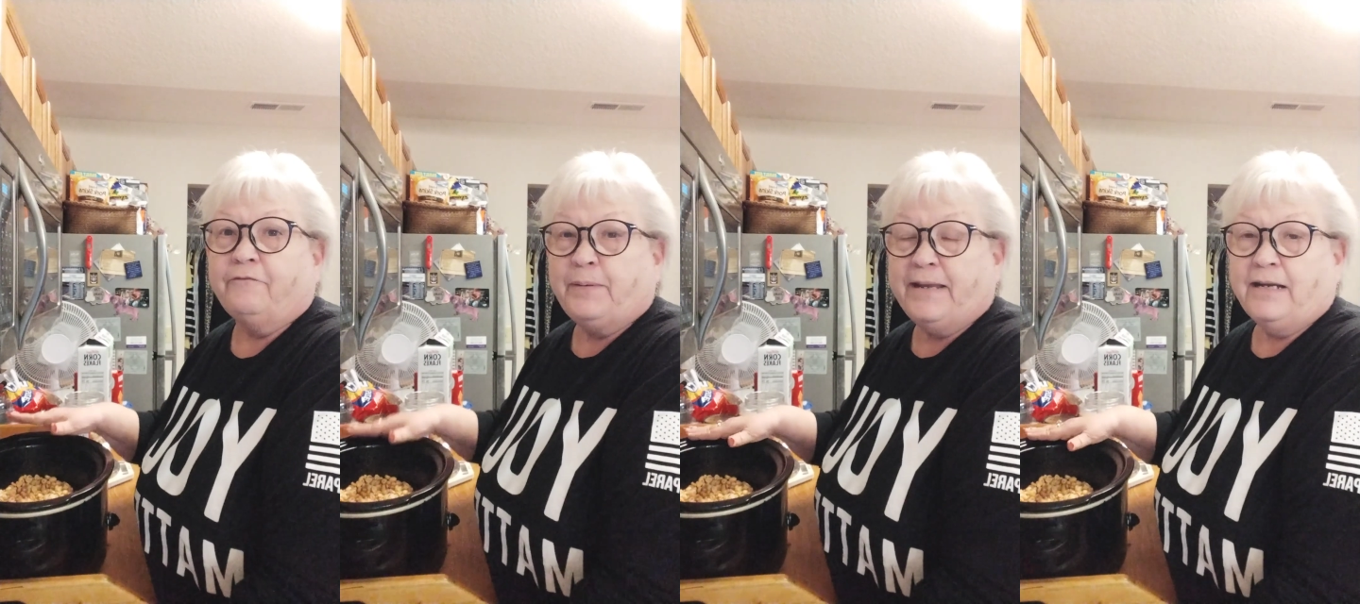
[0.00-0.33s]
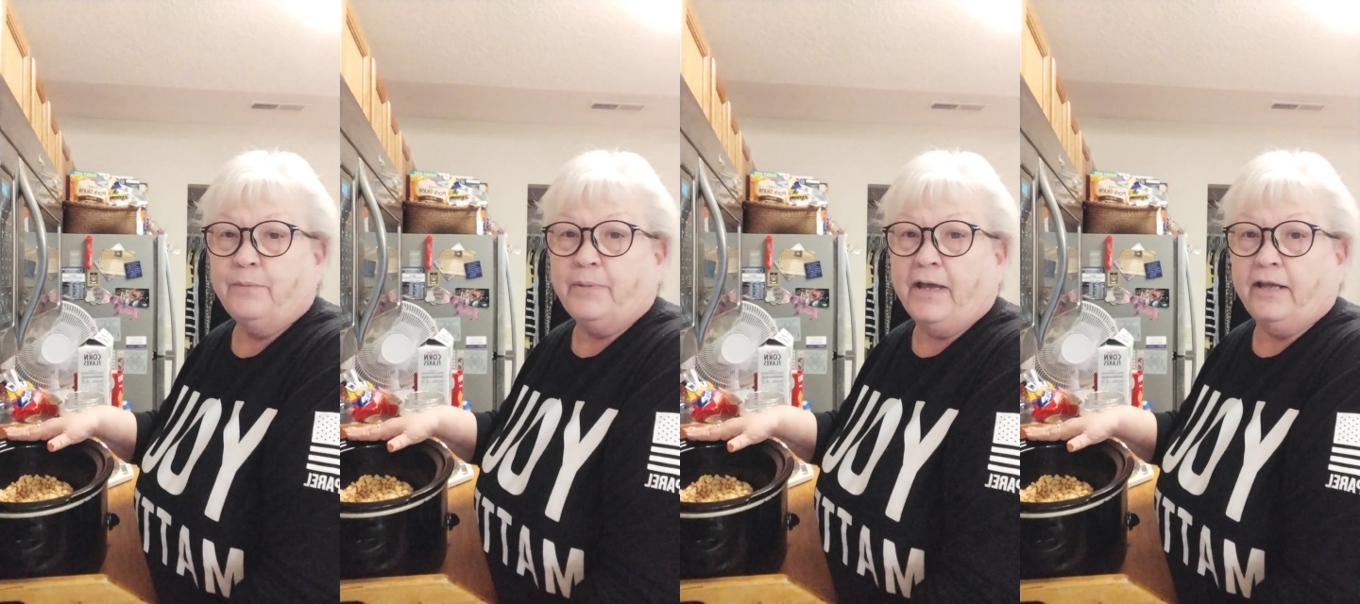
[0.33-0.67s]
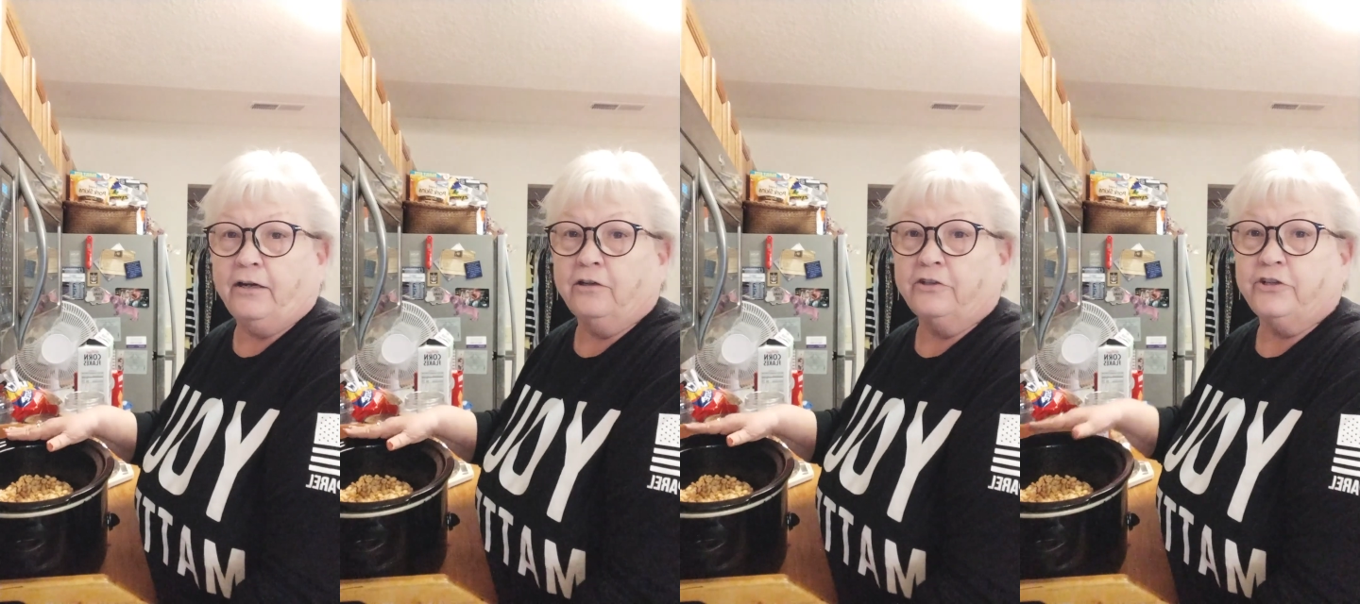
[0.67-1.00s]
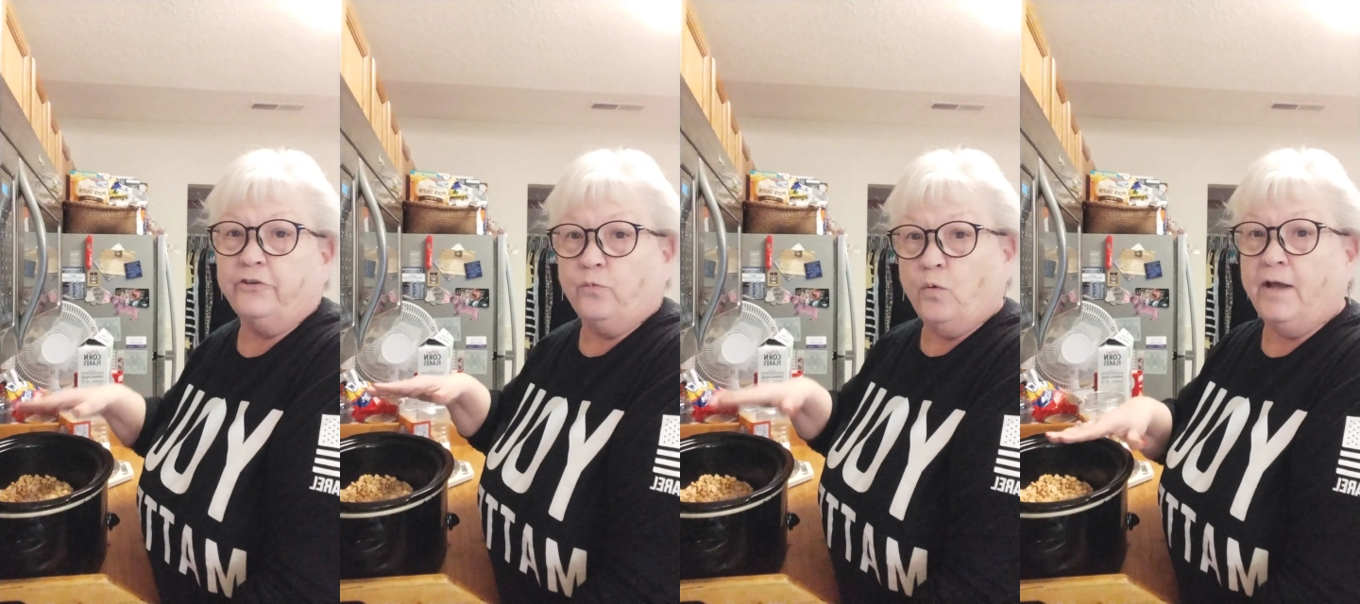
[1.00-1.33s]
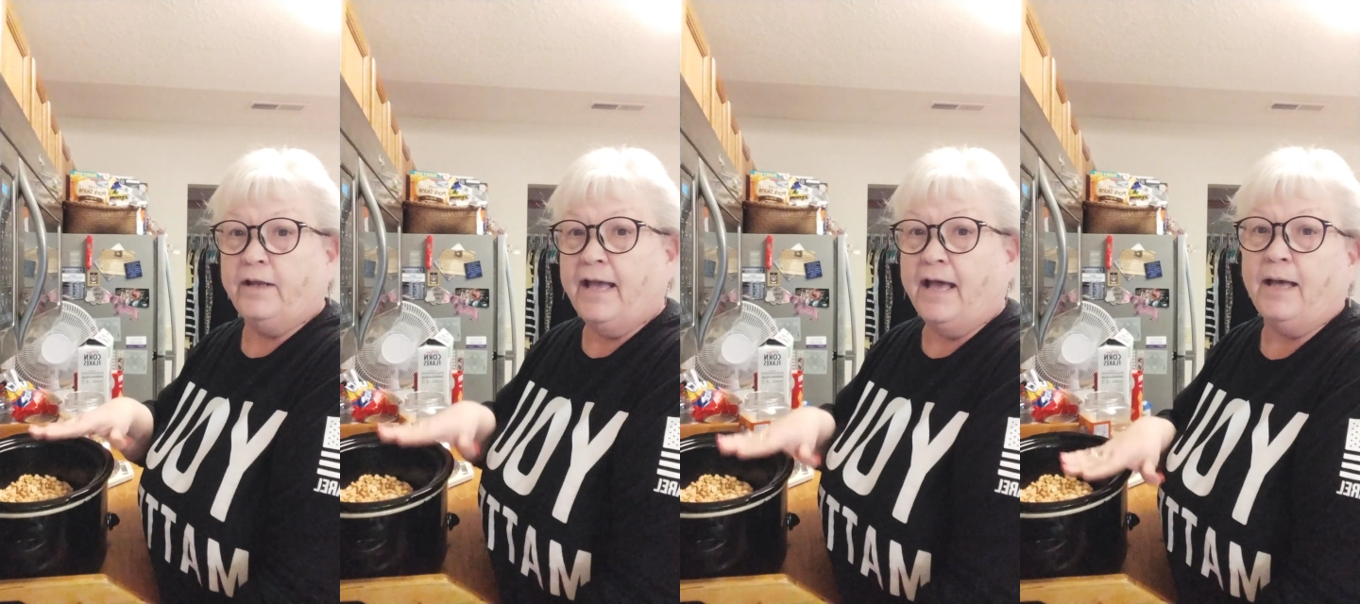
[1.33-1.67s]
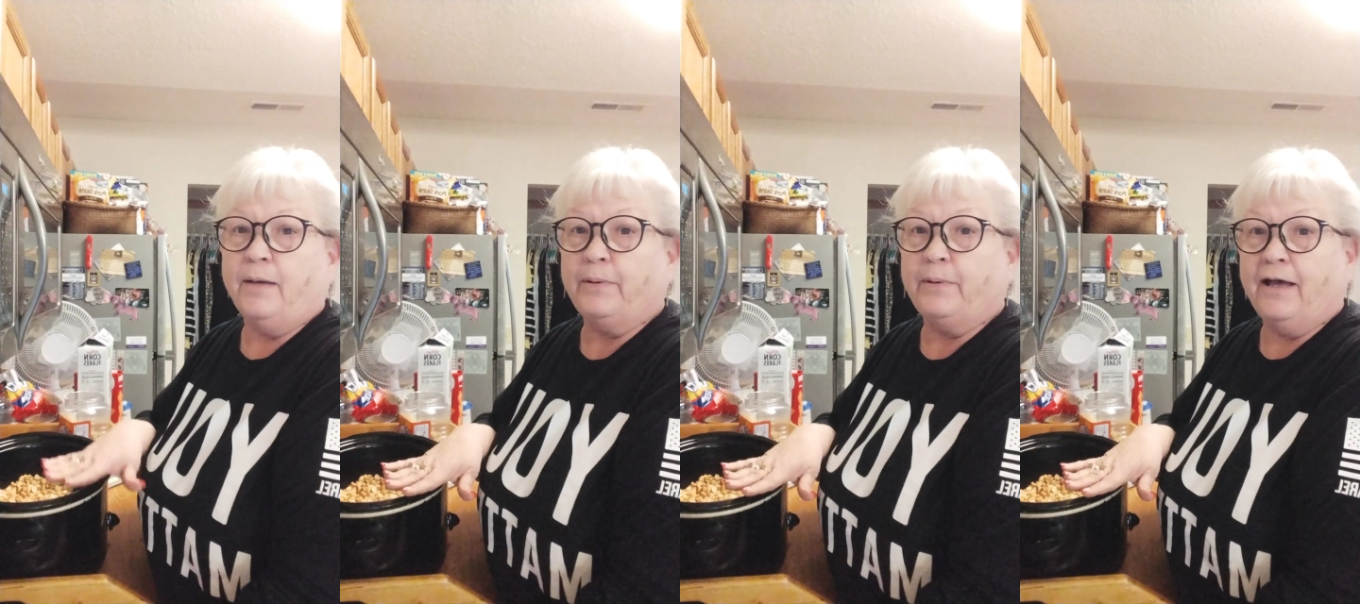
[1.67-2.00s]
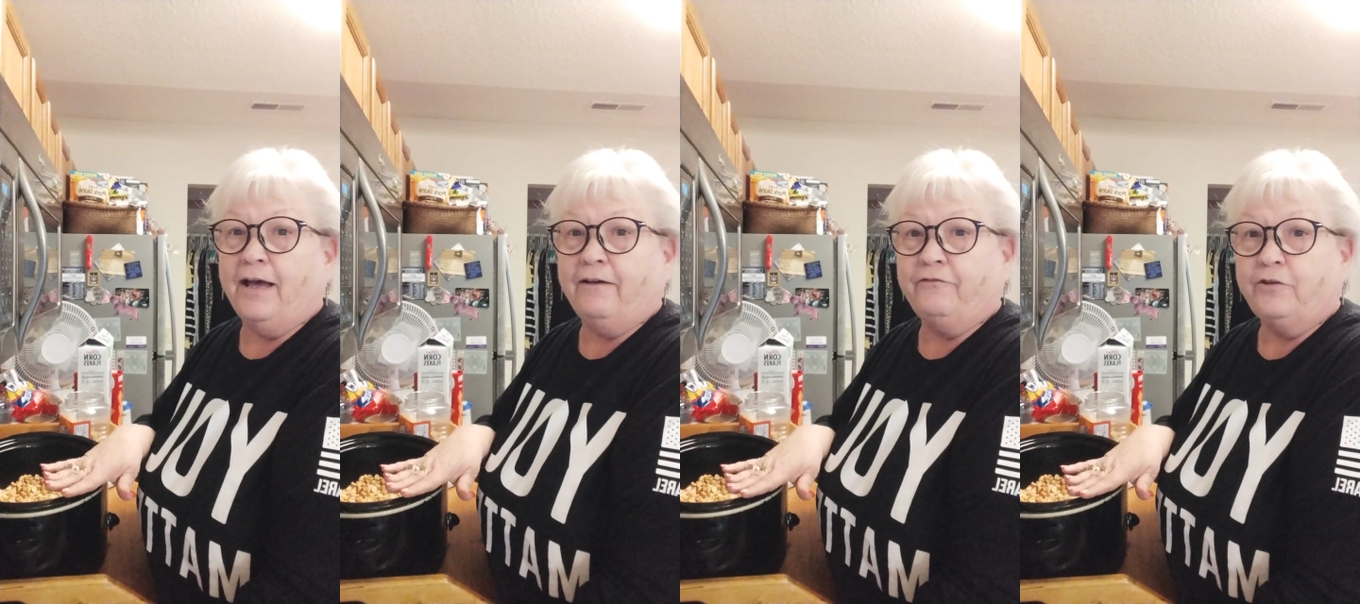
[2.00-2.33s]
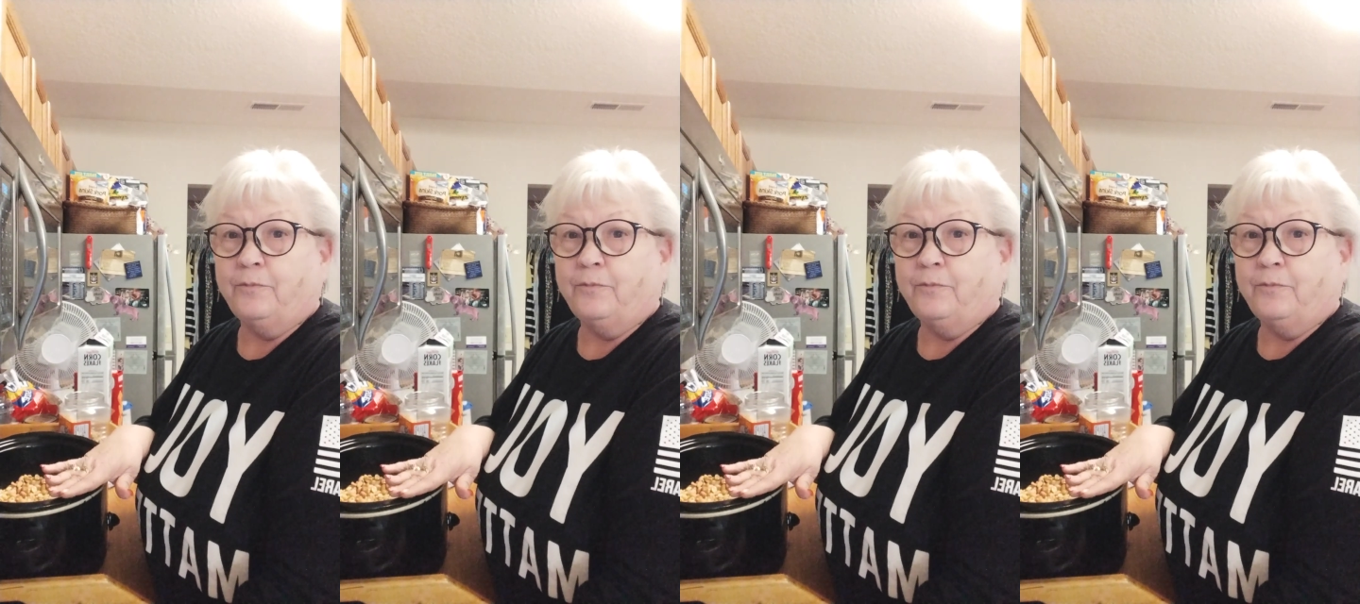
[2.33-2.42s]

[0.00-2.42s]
peanut butter to the 1 cup of